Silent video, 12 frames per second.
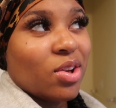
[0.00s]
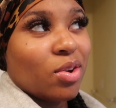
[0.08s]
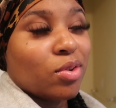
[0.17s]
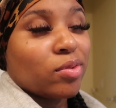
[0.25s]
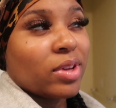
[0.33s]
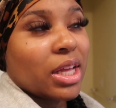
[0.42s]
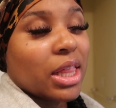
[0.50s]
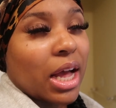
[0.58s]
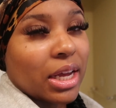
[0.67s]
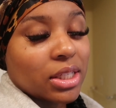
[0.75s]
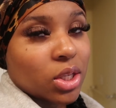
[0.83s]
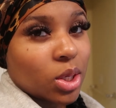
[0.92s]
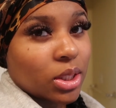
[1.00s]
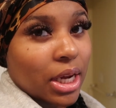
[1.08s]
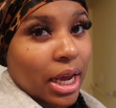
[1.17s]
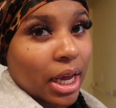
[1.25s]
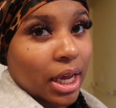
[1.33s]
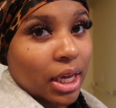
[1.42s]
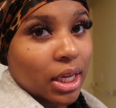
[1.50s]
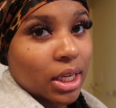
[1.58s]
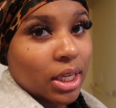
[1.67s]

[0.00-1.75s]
Hopefully it lasts all day.